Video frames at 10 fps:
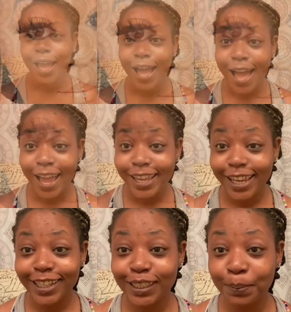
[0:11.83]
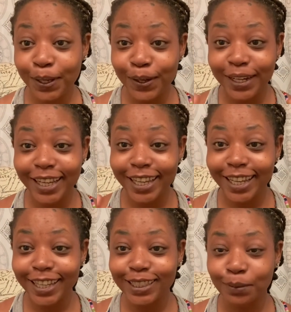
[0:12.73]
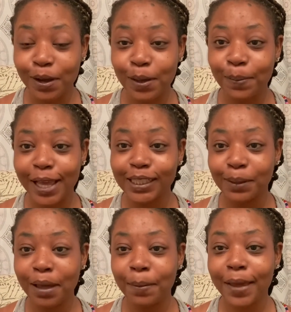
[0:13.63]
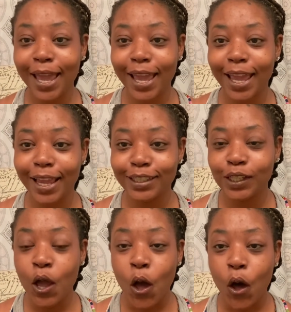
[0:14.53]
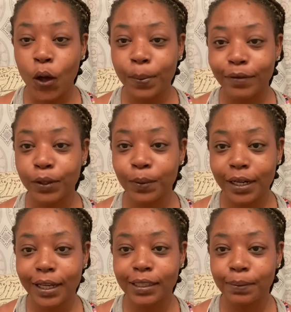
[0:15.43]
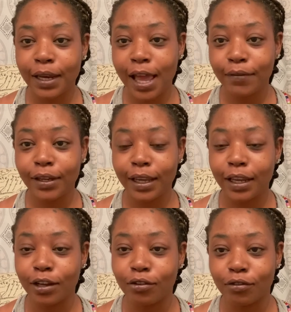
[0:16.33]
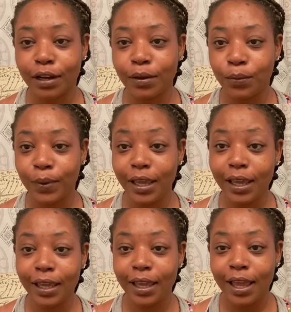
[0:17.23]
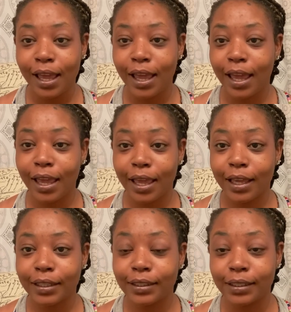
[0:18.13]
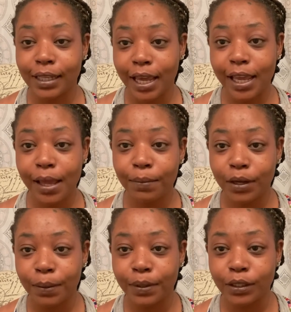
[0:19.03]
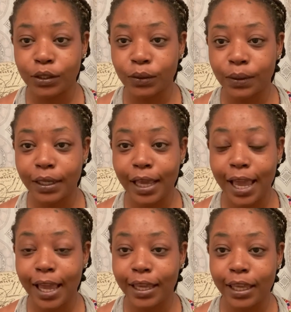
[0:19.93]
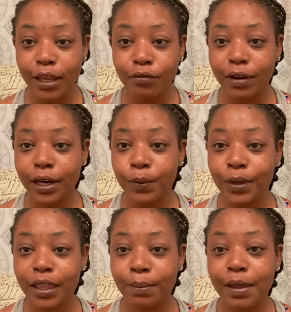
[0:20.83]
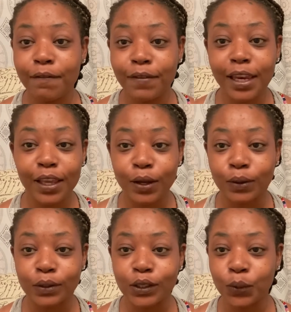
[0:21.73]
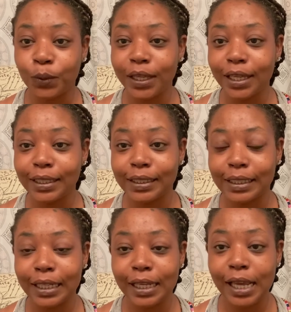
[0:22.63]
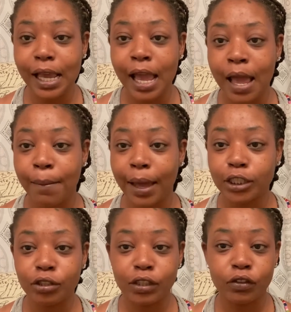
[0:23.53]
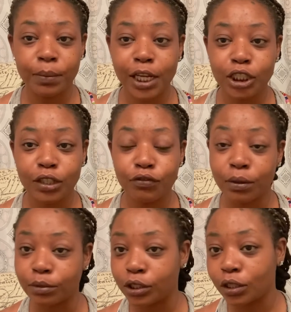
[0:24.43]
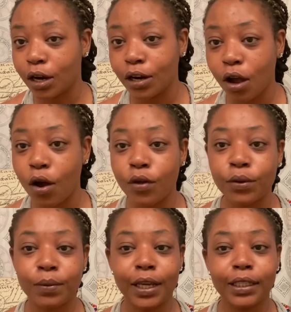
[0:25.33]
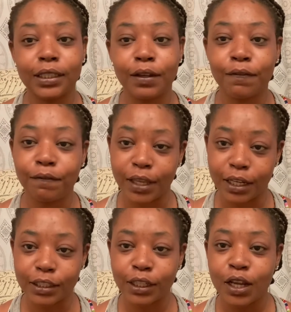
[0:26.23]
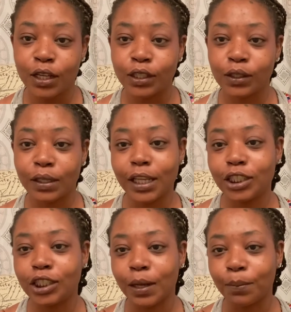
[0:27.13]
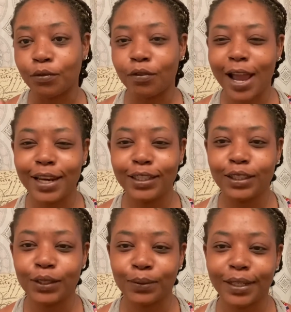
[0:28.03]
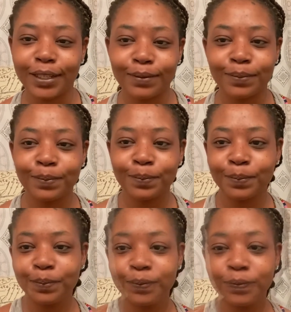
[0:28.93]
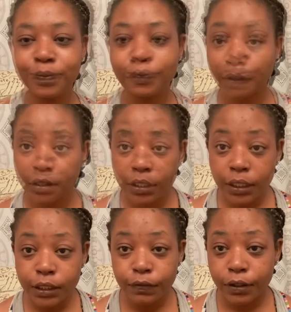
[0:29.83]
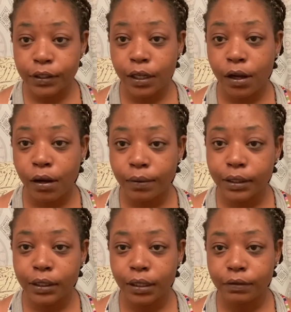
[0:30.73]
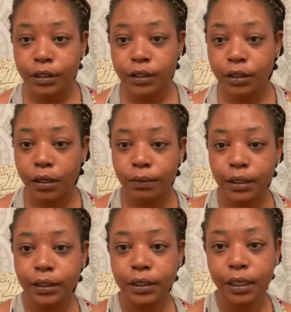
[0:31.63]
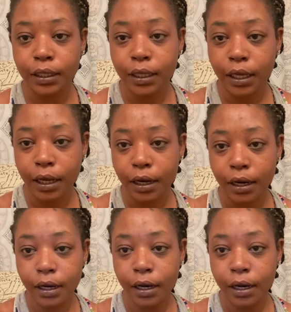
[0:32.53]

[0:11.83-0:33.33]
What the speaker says: Hi Lux Beauties, welcome back to my page. Hope everyone has been having a great week. And today I'm going to be doing a get ready with me video so we can see my transformation from start all the way to finish. So let's jump right into it. So first things first, I always love to start with skincare.